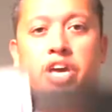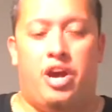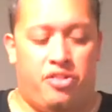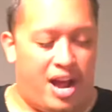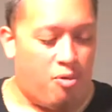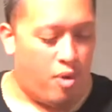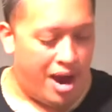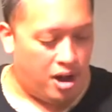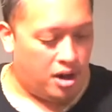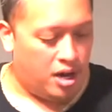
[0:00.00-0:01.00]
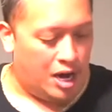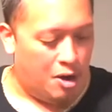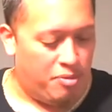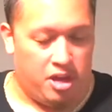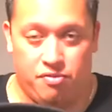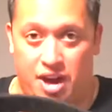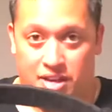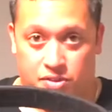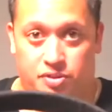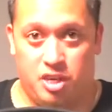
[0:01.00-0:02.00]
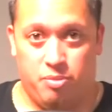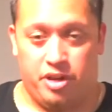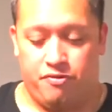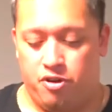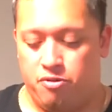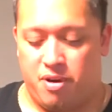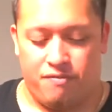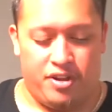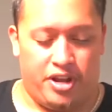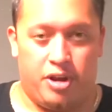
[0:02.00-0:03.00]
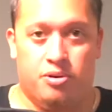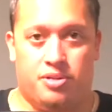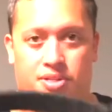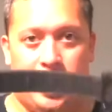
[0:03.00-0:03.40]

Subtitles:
of gear that I wear that you guys have seen me in a few of my videos is